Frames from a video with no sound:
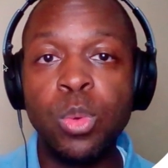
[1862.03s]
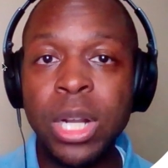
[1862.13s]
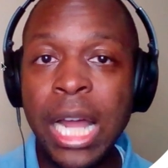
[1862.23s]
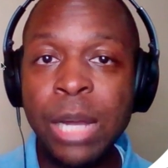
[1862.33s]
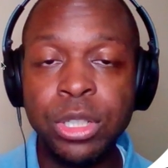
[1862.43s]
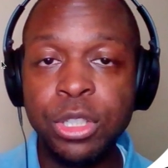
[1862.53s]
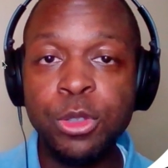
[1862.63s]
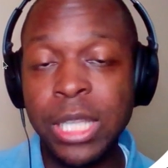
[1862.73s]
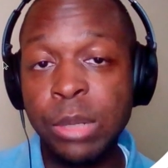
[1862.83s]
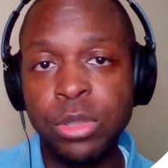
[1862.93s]
what I would do
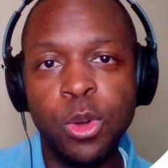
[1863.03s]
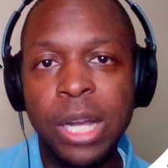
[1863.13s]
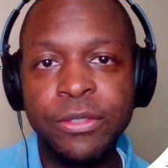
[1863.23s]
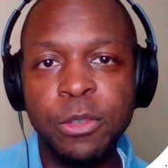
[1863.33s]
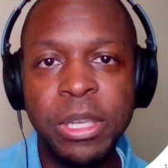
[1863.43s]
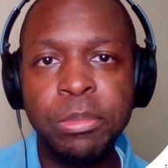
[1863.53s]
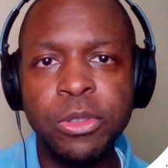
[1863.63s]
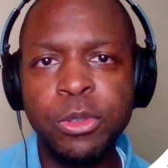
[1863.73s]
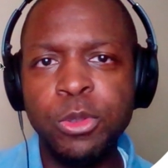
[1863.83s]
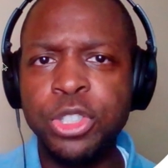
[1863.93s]
is I would go after people
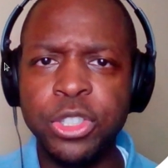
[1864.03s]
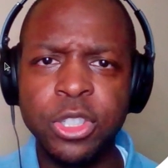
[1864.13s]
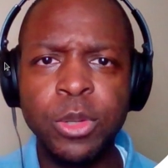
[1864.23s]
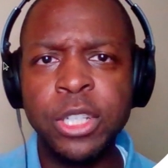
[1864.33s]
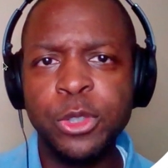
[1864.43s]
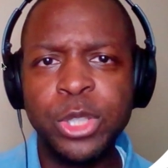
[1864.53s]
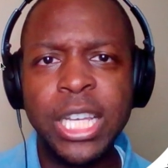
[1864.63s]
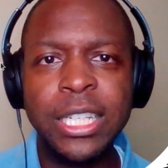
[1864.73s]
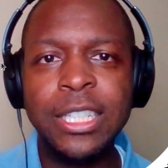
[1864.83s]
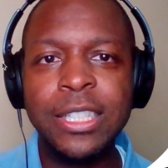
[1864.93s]
who just don't
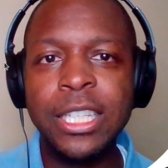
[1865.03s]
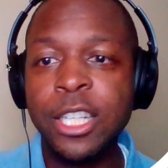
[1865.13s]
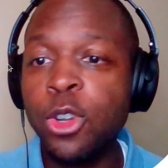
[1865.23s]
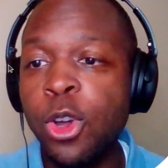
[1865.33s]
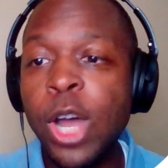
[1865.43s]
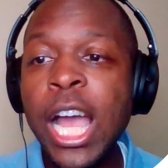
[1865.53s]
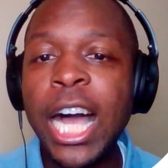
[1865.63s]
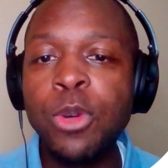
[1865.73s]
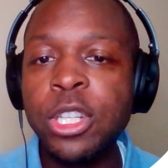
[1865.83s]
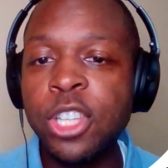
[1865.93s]
understand anything. No, no, I
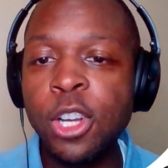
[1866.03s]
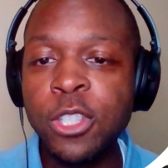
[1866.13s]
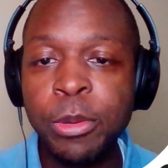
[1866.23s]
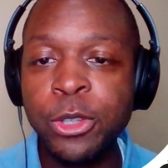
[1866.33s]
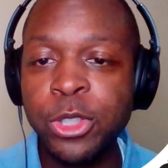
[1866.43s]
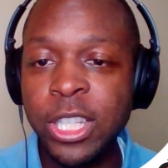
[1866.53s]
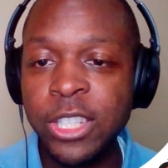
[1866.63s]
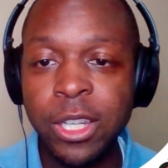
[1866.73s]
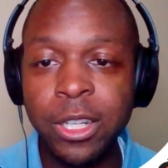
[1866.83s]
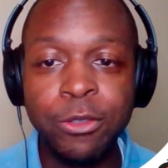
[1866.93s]
want to talk to the person that
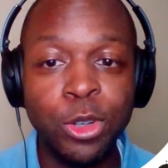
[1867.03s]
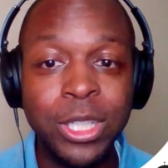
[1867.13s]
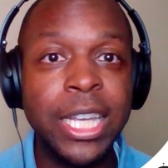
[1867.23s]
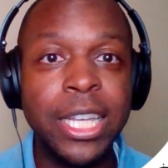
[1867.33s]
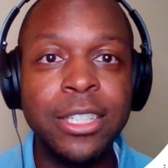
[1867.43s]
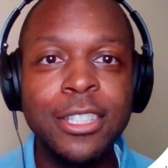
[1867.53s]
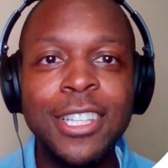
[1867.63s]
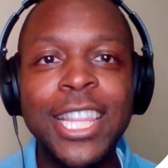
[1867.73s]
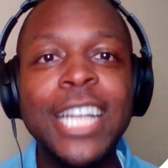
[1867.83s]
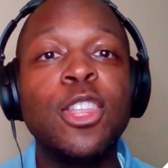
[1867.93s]
studied for a decade.
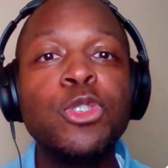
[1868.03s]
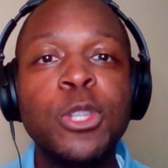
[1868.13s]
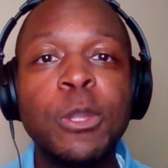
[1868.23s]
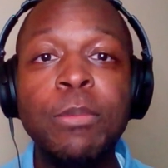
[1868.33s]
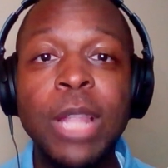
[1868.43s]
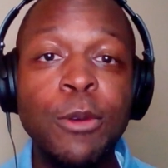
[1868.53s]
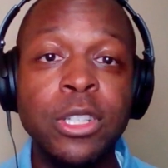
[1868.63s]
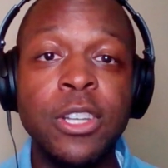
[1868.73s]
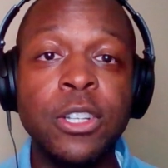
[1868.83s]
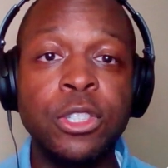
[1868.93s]
Like those are the people I want
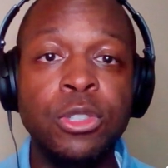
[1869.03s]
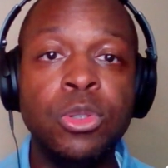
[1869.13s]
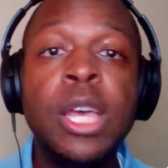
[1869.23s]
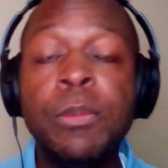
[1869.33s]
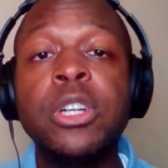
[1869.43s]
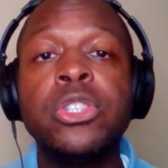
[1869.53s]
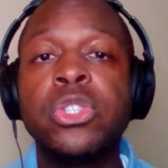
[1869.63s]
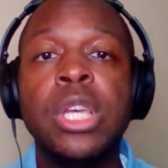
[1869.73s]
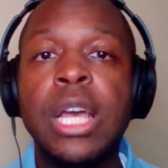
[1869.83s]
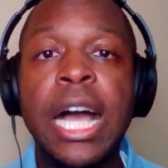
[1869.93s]
to talk to because
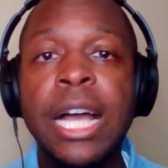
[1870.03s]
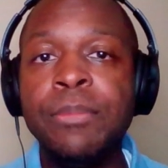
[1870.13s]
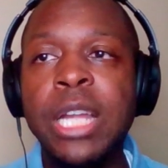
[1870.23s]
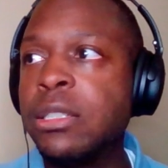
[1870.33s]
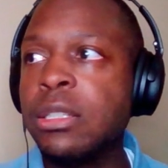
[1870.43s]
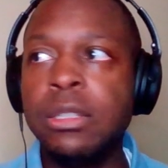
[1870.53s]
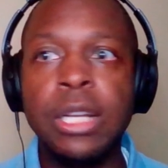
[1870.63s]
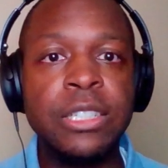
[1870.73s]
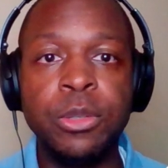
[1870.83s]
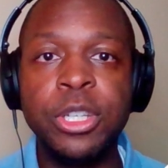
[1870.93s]
I'm not
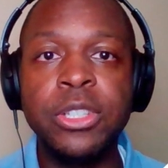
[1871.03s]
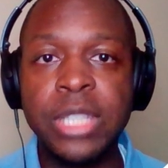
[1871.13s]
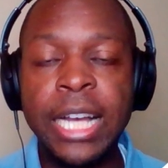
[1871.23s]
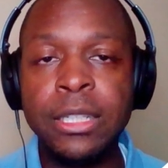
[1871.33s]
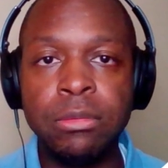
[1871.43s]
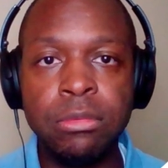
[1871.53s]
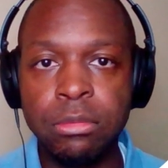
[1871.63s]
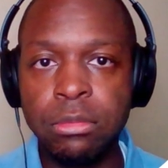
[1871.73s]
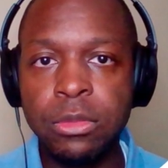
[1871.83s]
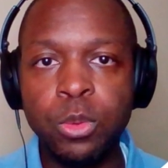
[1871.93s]
because I
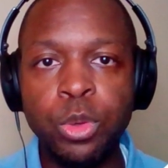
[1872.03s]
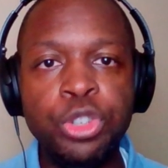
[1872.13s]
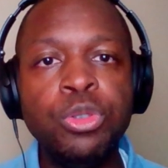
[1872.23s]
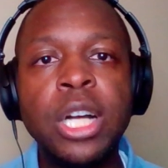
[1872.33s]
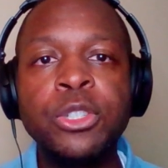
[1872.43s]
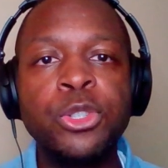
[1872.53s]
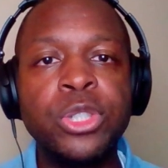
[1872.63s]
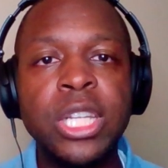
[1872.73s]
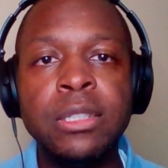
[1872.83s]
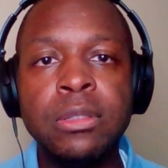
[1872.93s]
when you
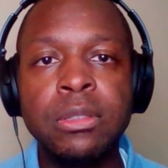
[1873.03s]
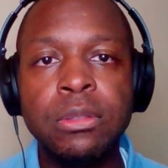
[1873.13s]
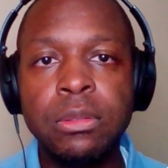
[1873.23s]
understand